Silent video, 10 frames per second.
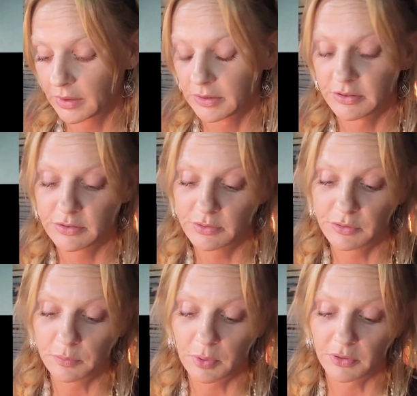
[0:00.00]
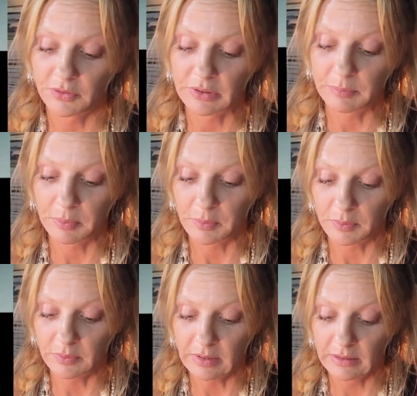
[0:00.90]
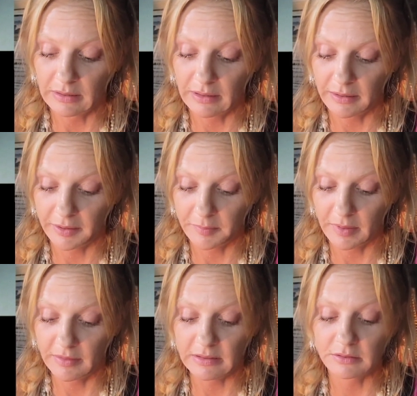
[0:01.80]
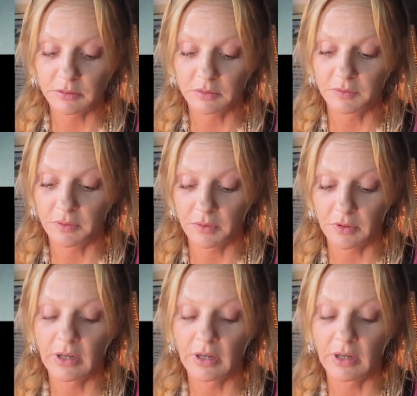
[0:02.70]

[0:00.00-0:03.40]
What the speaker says: Studio Pottery Bowl. This sold for